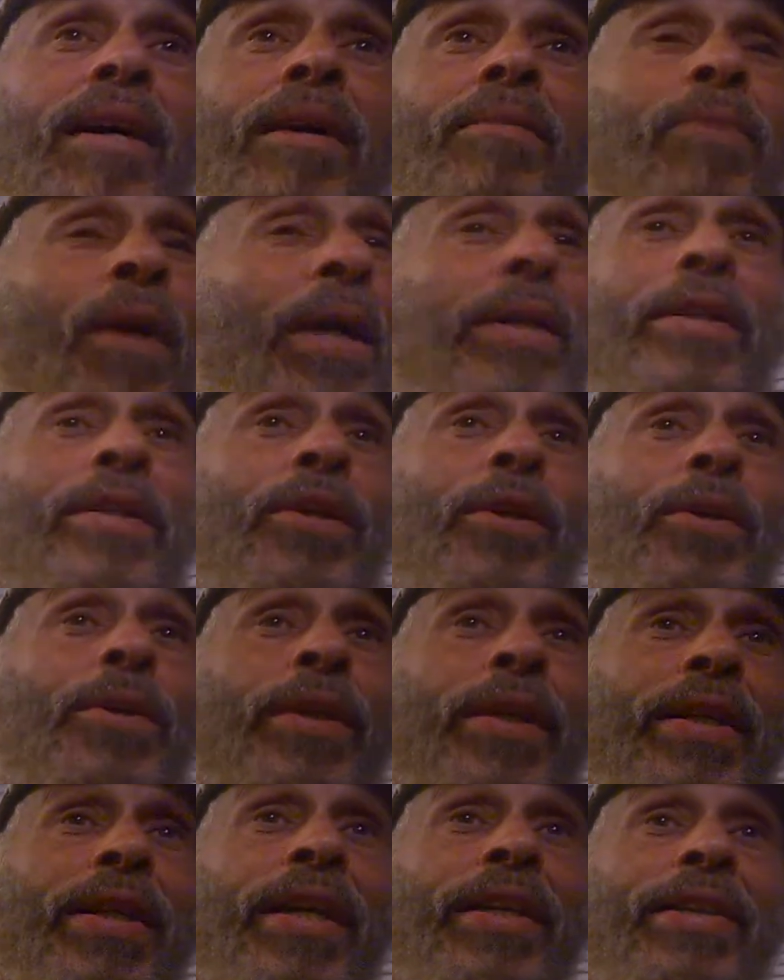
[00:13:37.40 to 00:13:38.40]
I didn't go
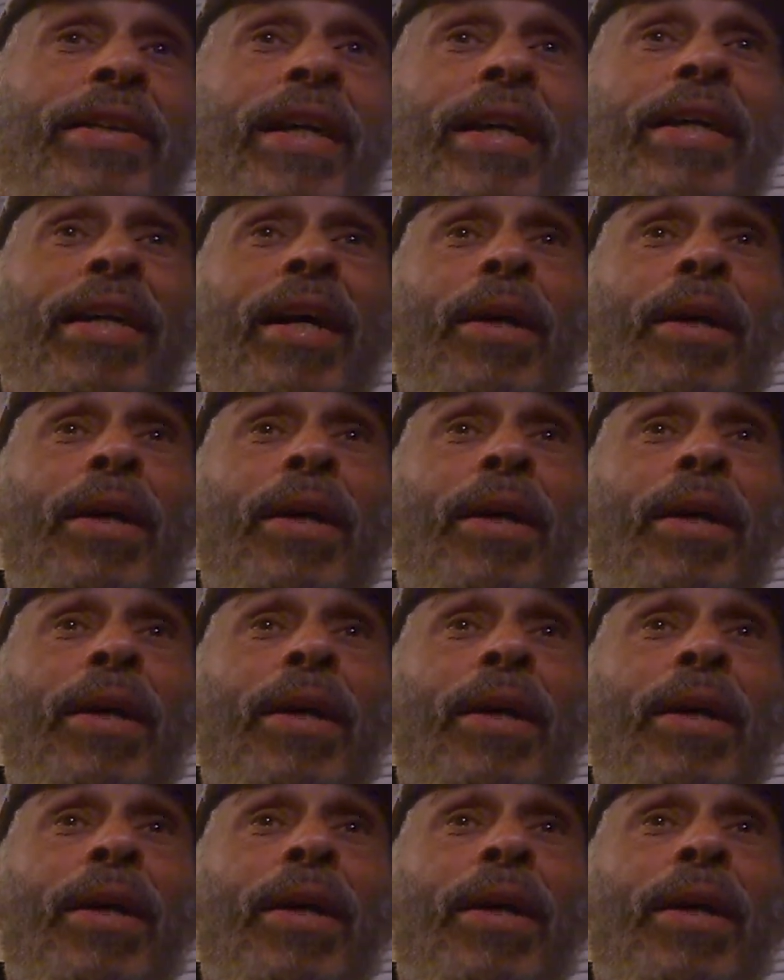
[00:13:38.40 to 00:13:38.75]
there that night.